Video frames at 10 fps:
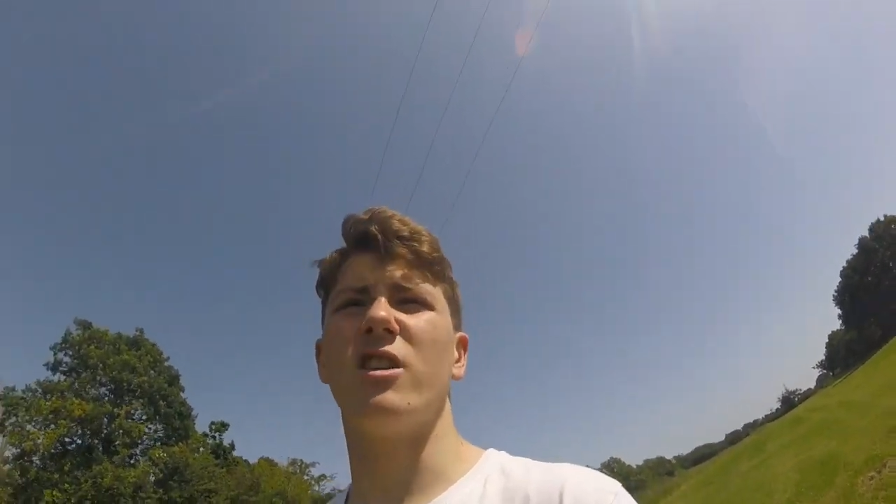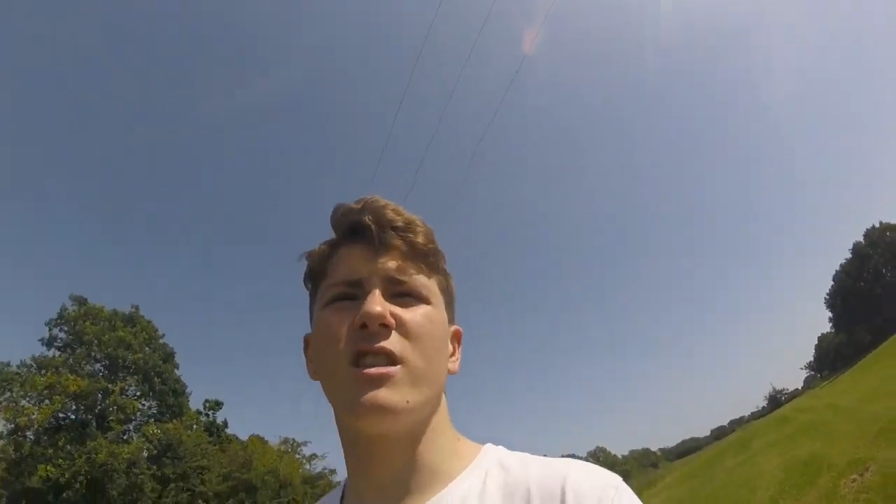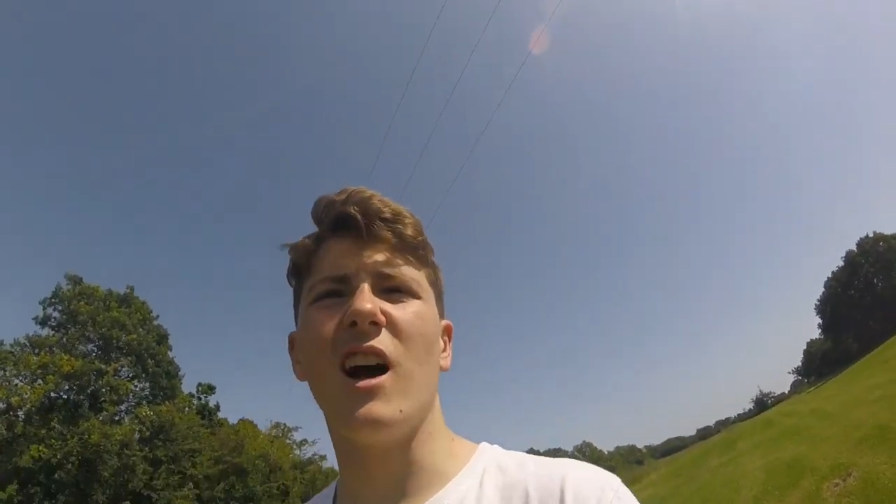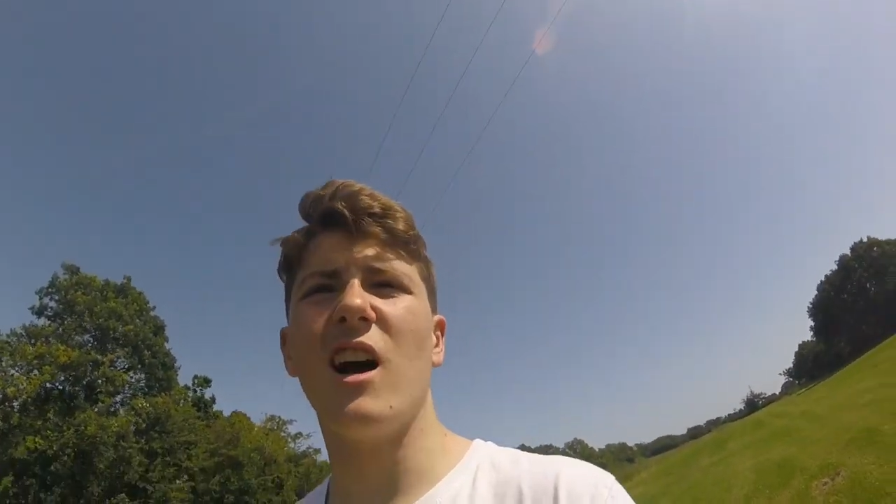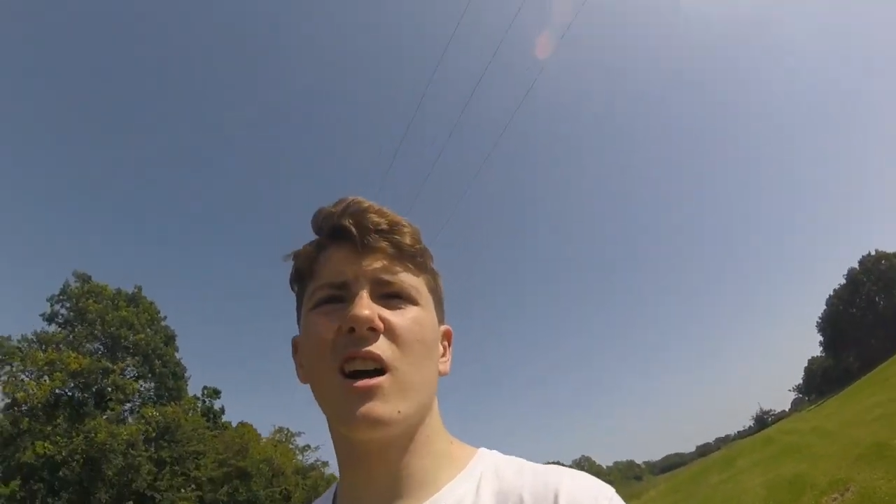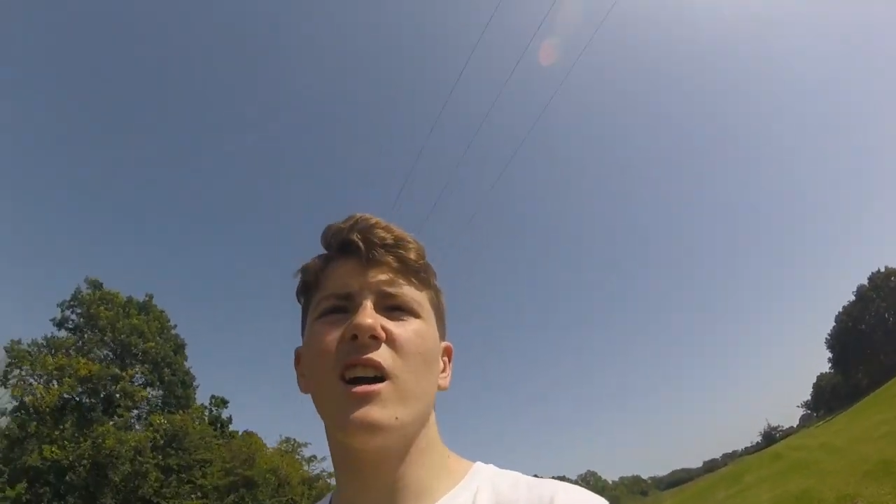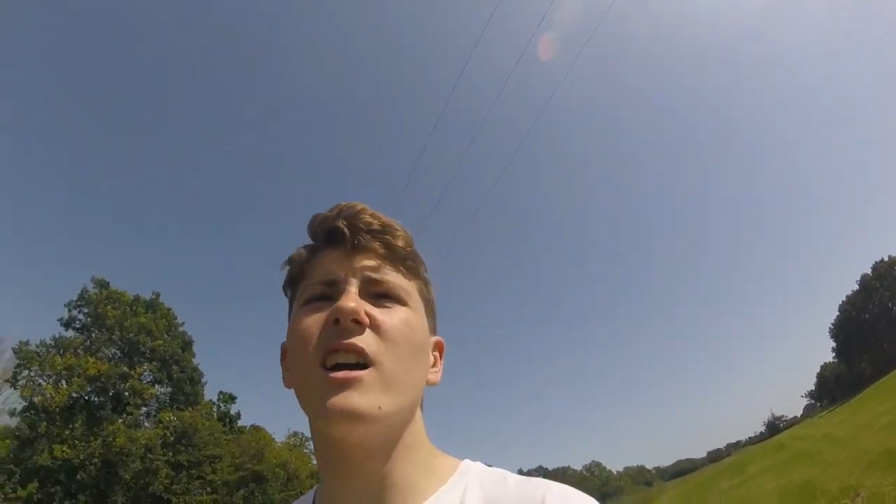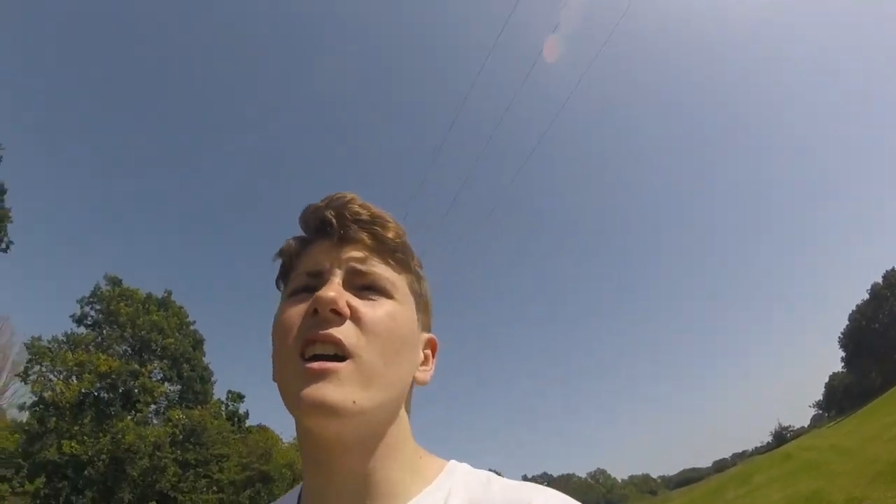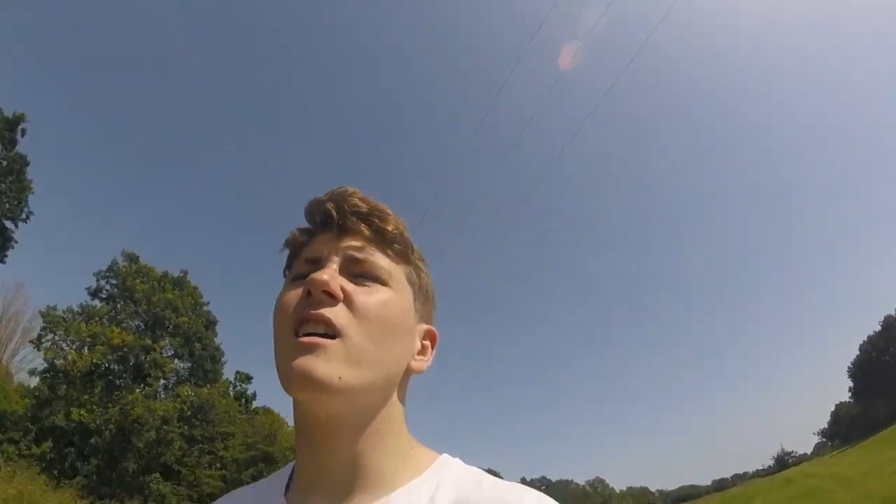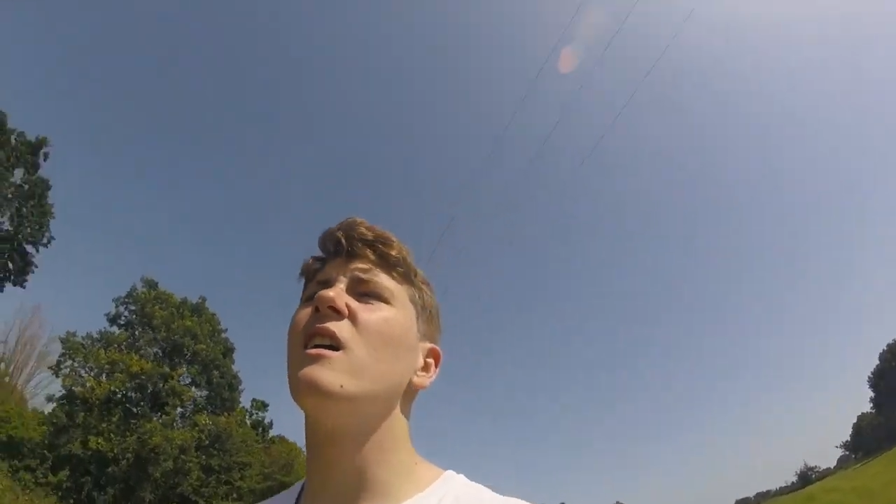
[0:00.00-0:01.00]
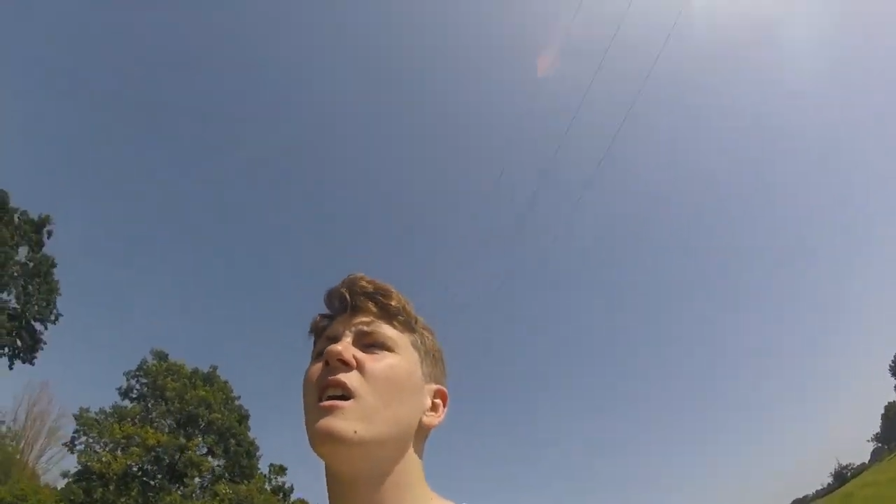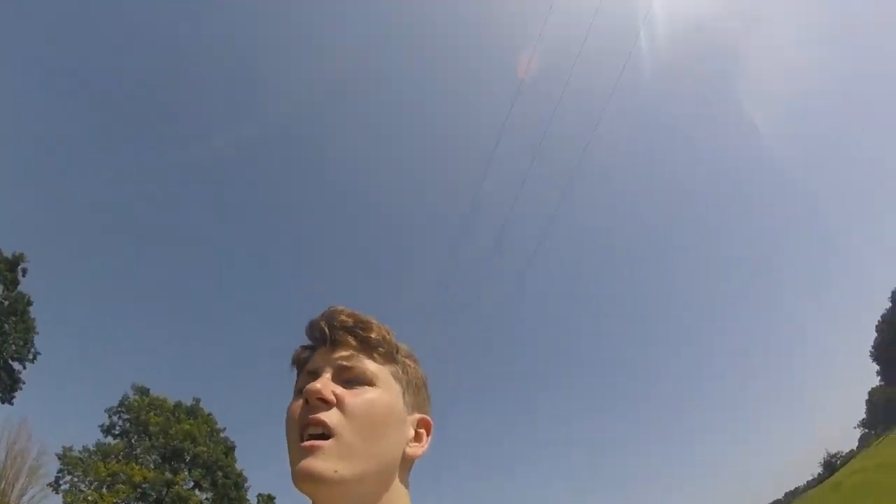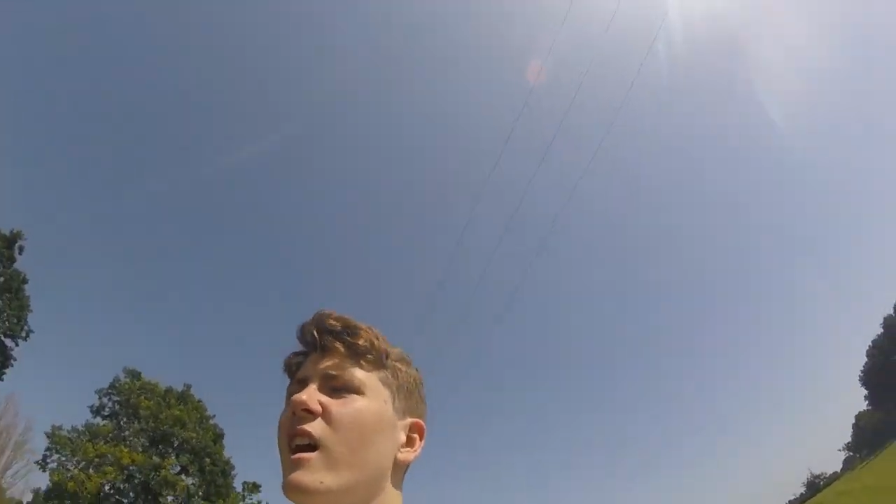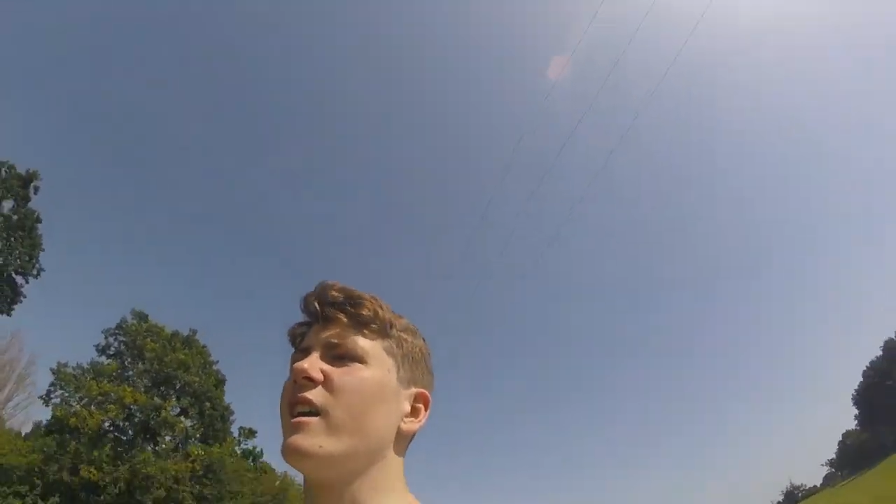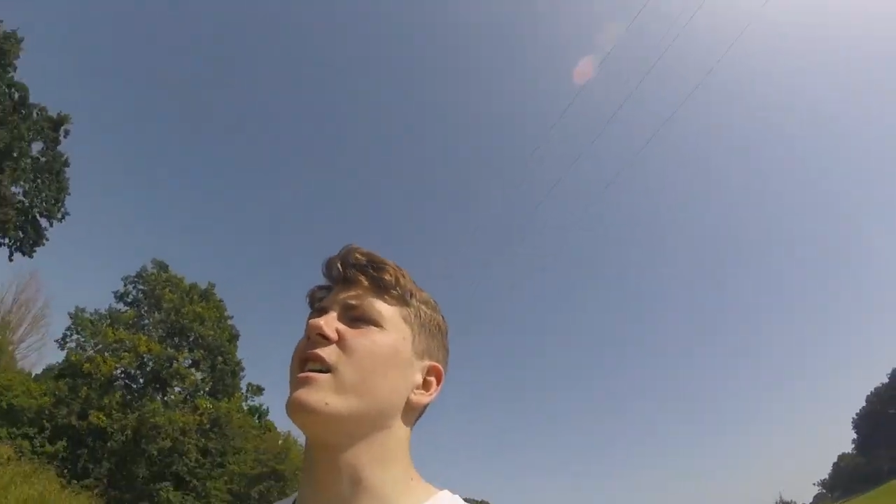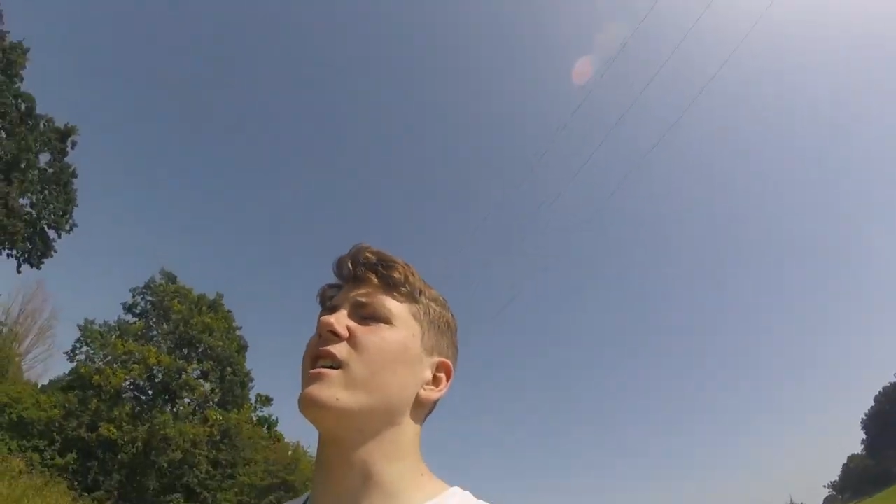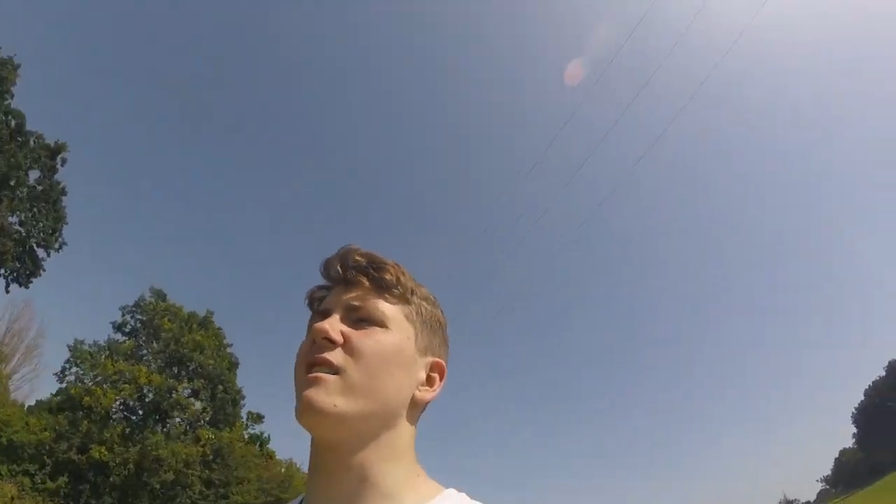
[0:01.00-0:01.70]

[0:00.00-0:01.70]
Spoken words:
lot darker. And,